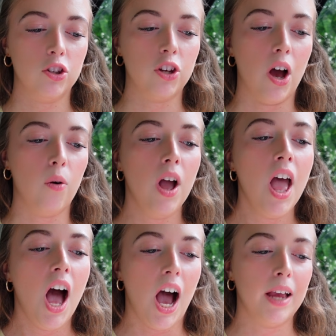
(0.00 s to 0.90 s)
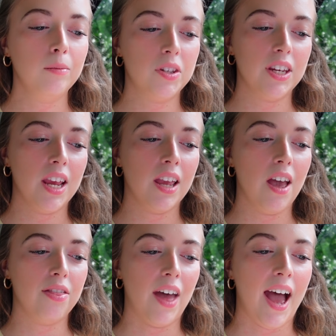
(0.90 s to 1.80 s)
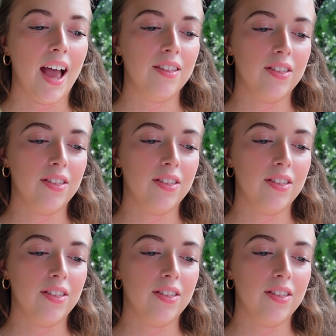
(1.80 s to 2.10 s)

So I am seeing that